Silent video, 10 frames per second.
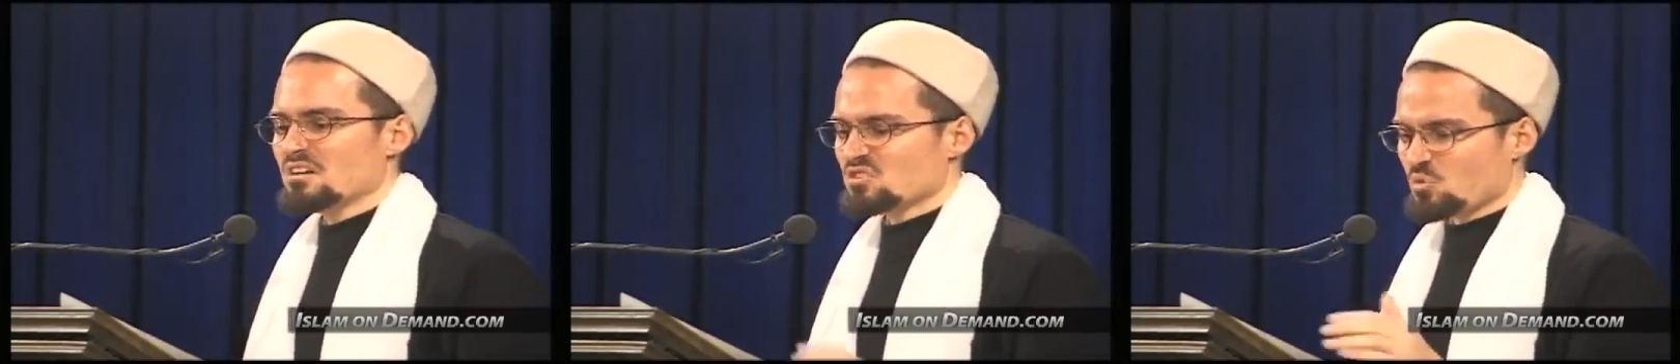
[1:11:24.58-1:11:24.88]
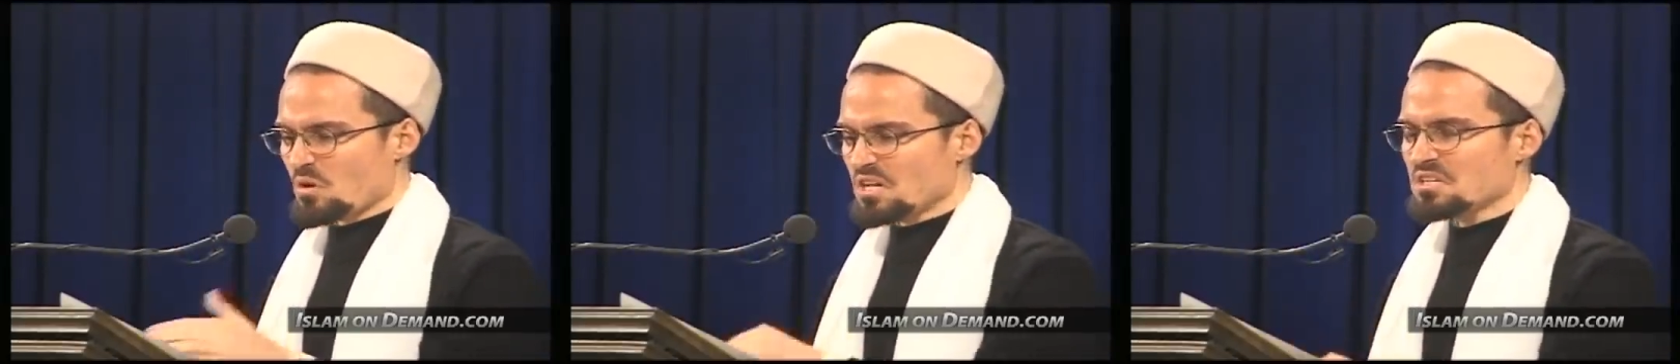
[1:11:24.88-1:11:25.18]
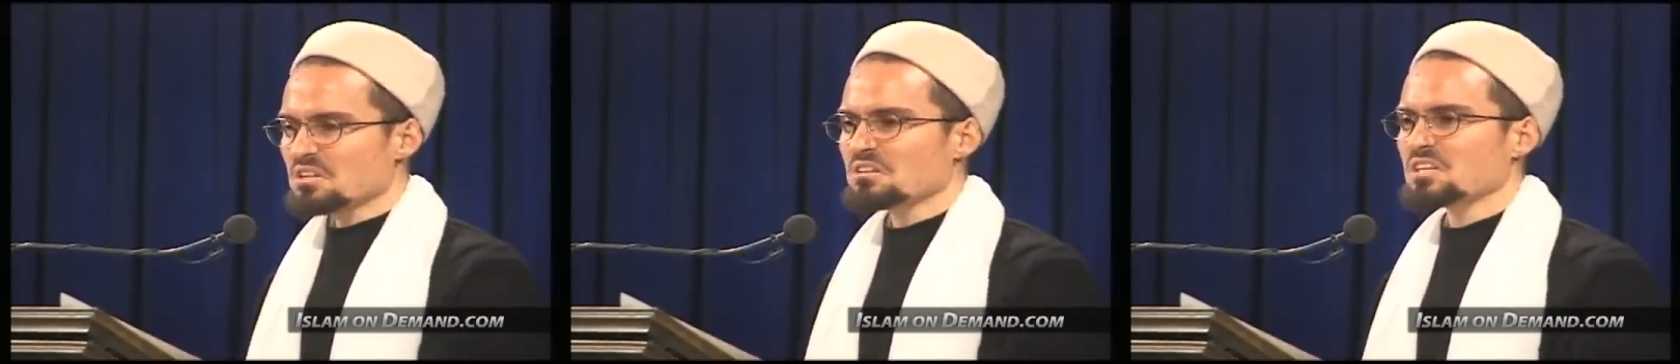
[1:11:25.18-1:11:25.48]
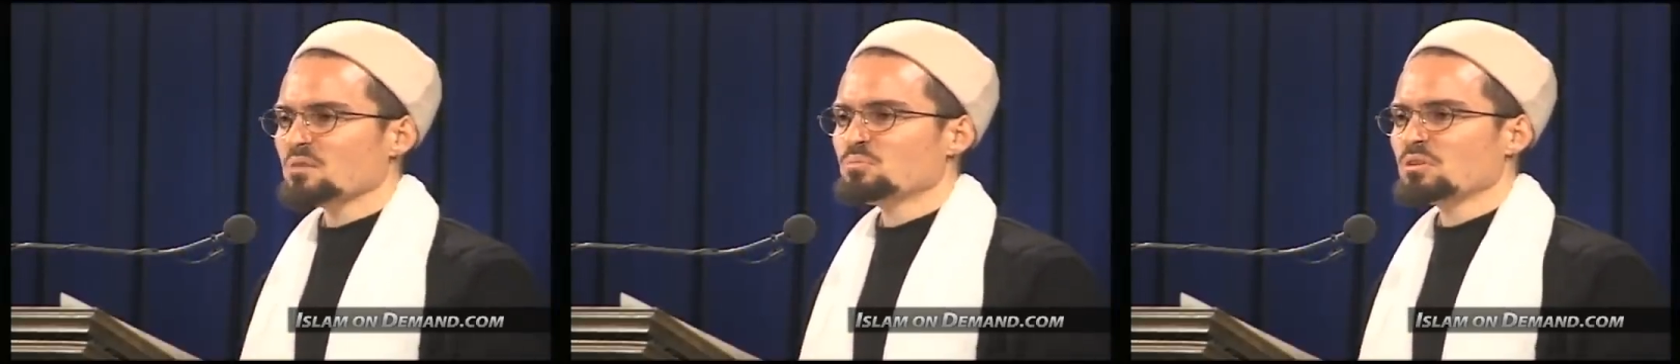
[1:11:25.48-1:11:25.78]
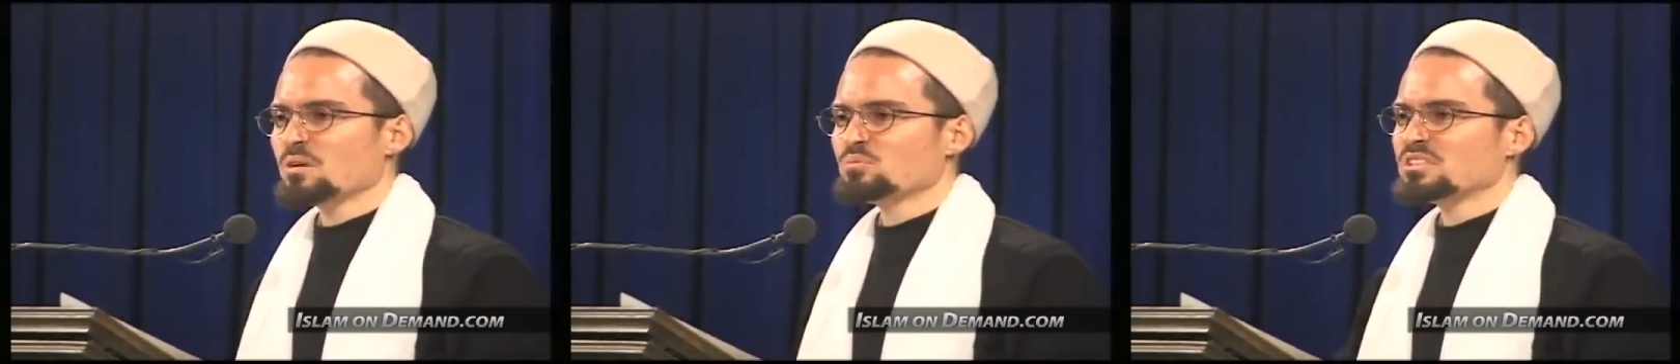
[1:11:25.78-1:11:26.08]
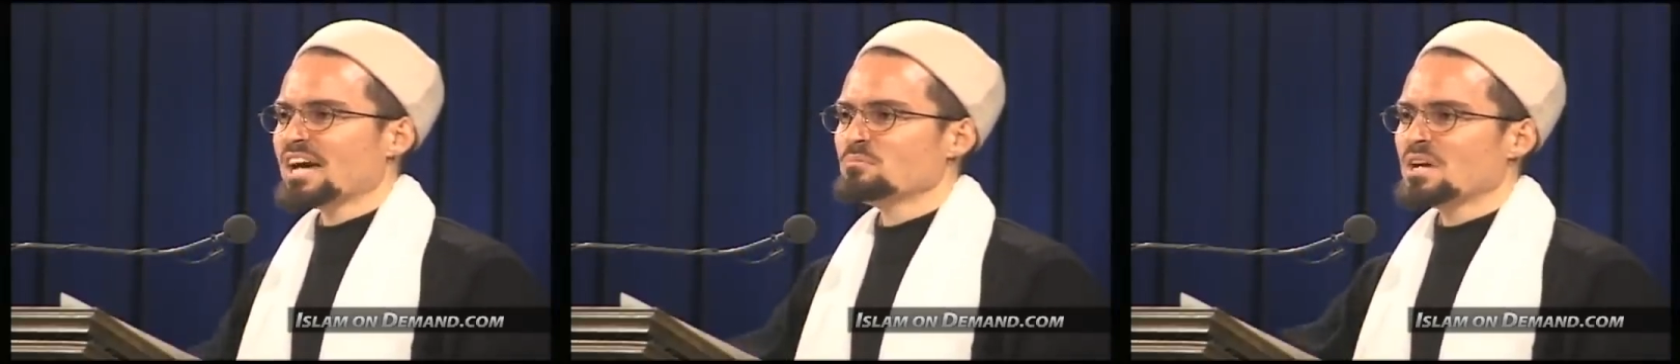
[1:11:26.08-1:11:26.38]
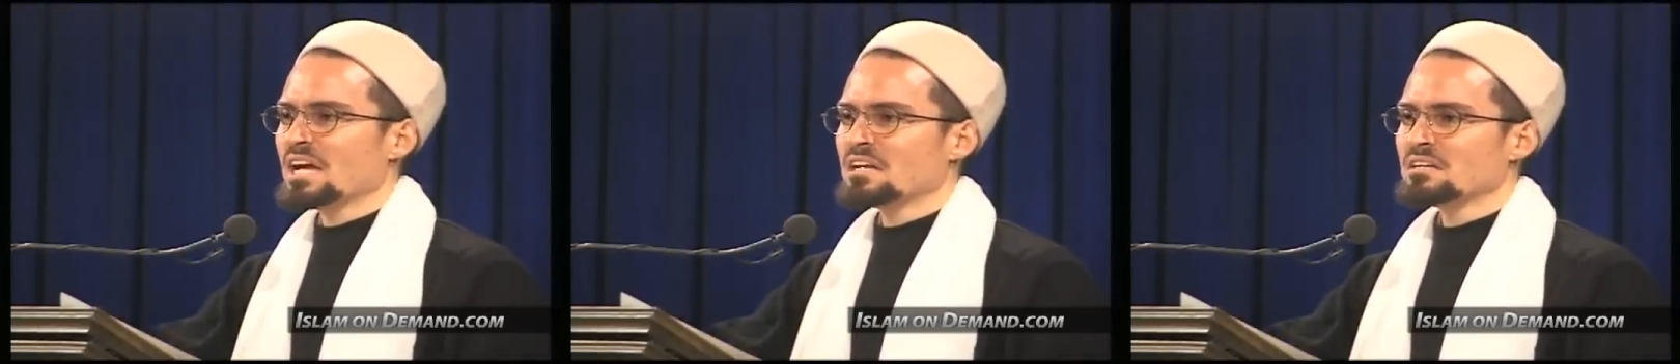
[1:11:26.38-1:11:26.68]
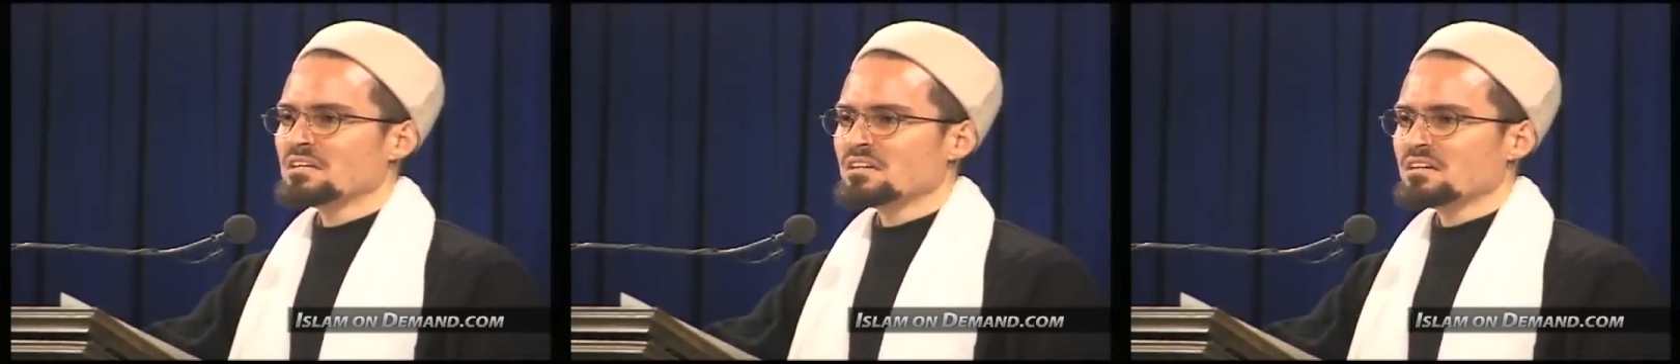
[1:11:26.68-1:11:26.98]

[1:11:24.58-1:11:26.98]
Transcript: 20 years I put up with that man.